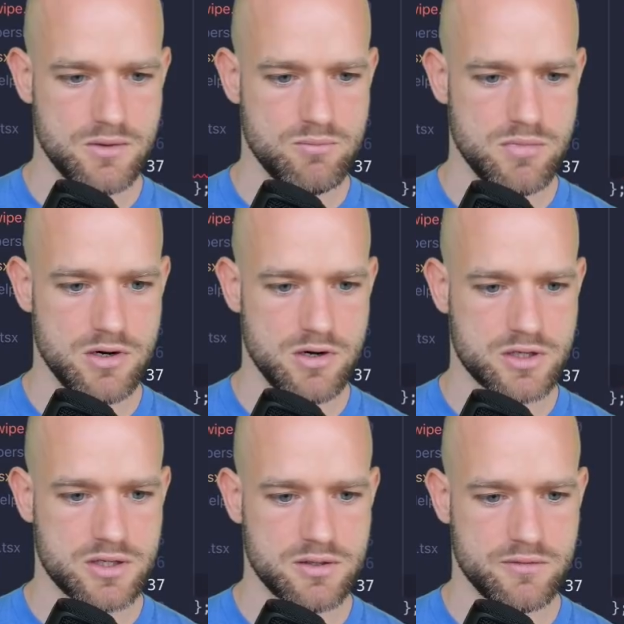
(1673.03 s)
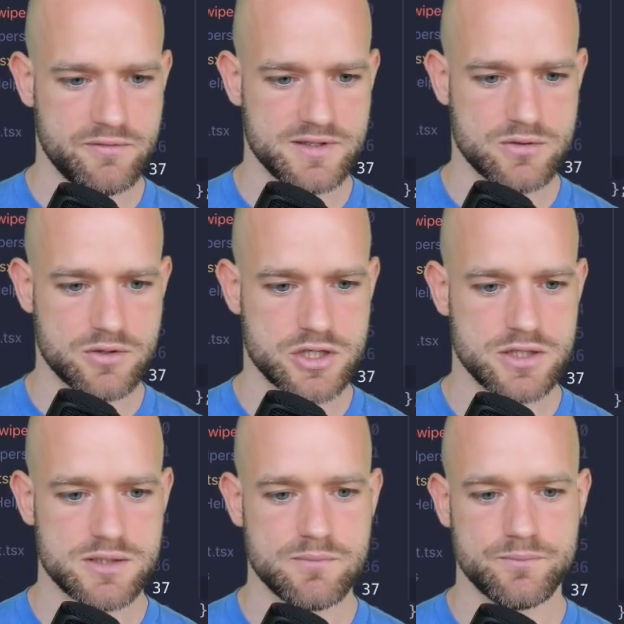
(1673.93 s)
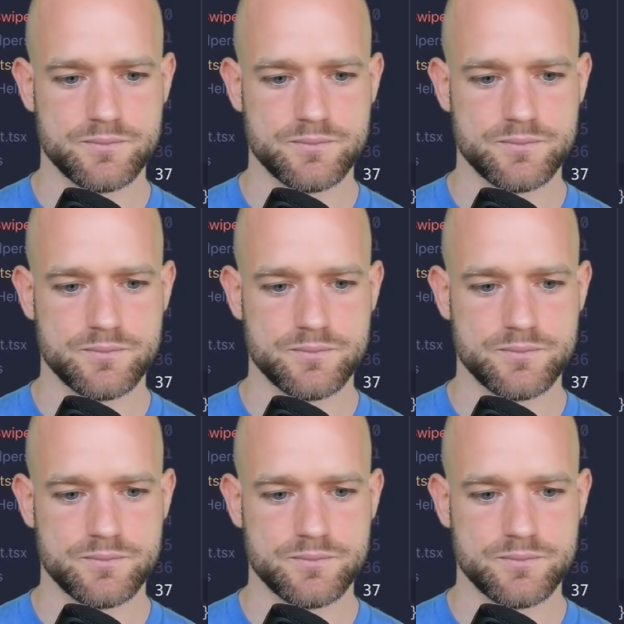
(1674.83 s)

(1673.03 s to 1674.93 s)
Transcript: a block of instructions.